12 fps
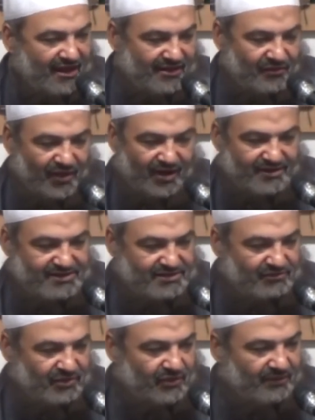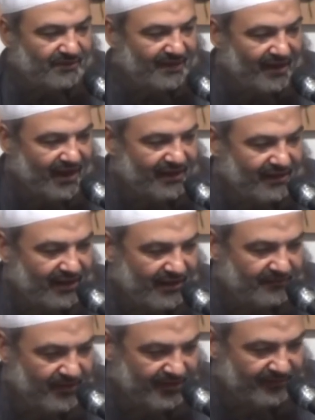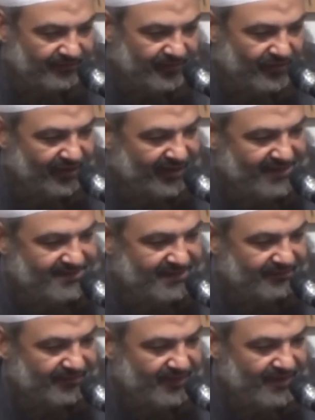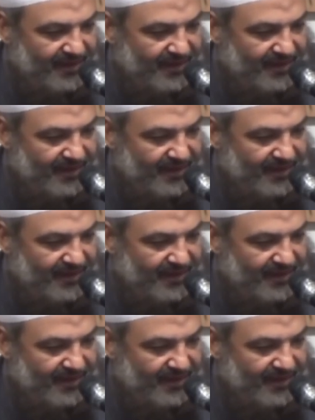otherwise we will be lying upon him or against him.